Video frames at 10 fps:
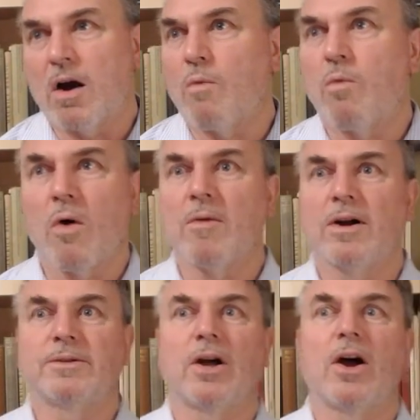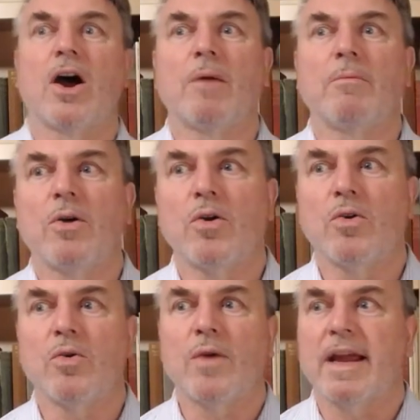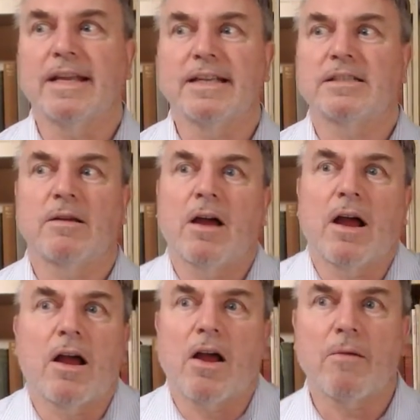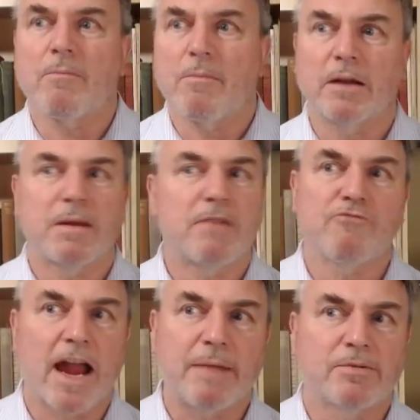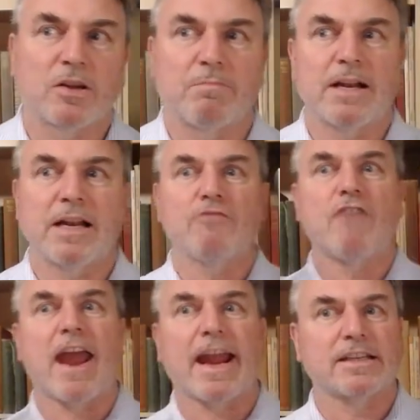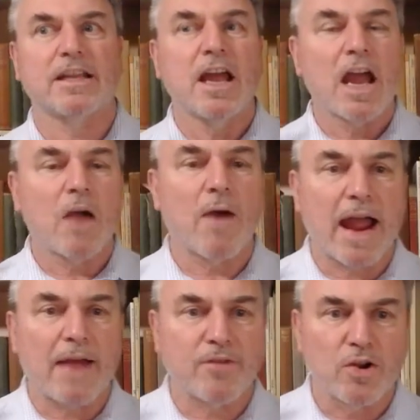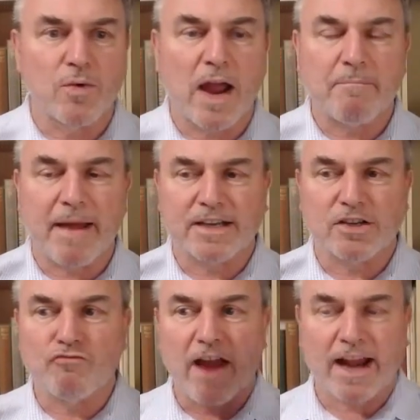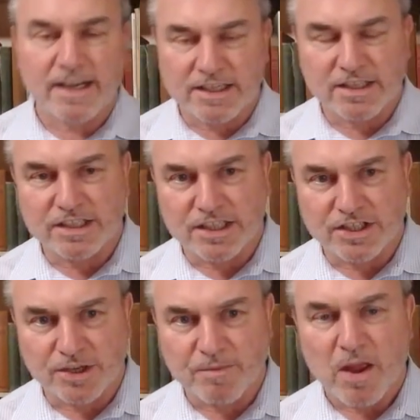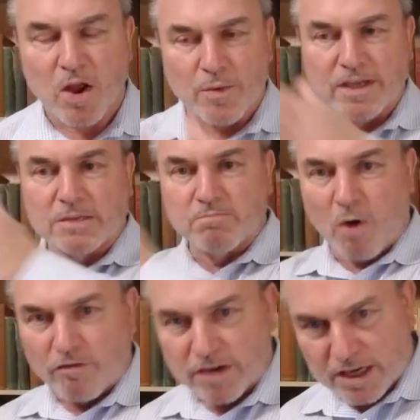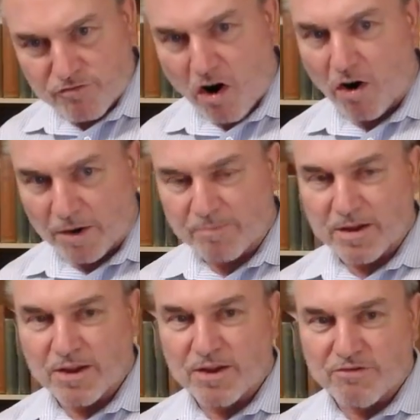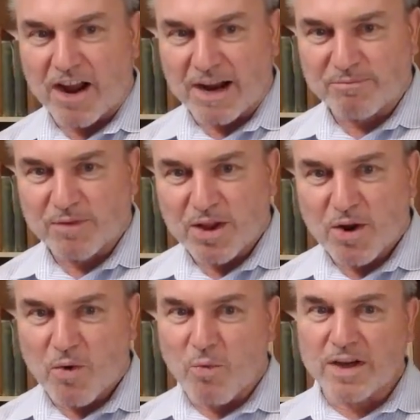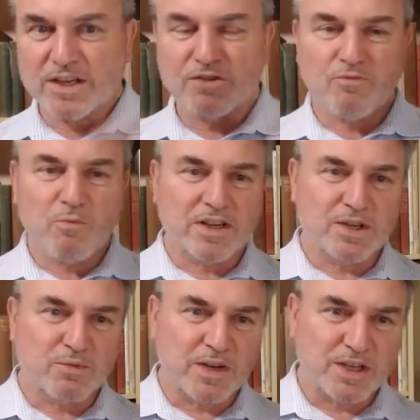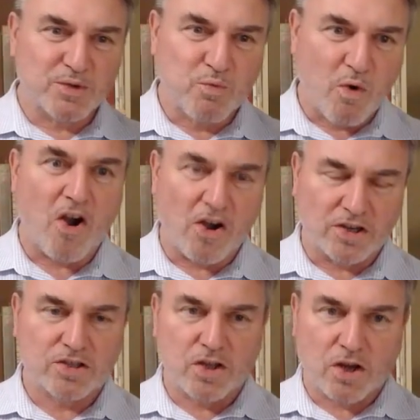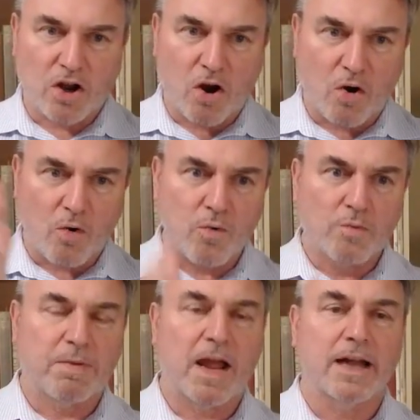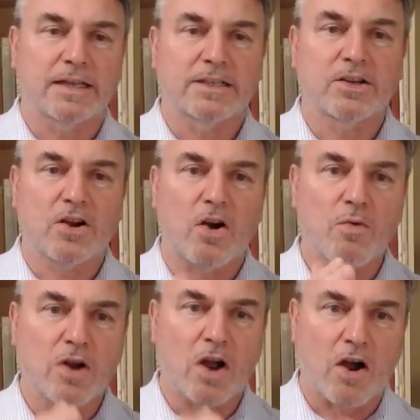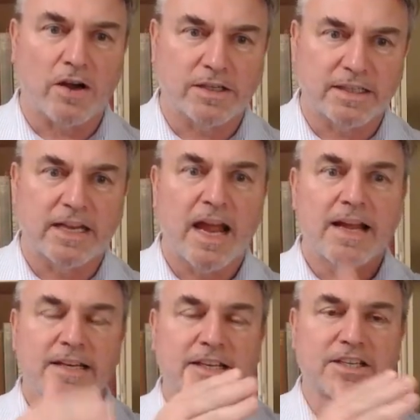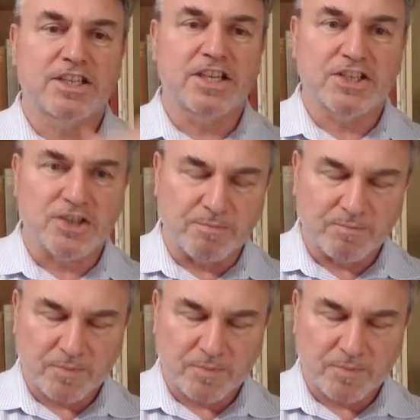woman who has been raped, completely wrecked, and what have you, and makes a reckless decision, which is morally wrong, right? Which is worse, the cold-blooded, cold-hearted decision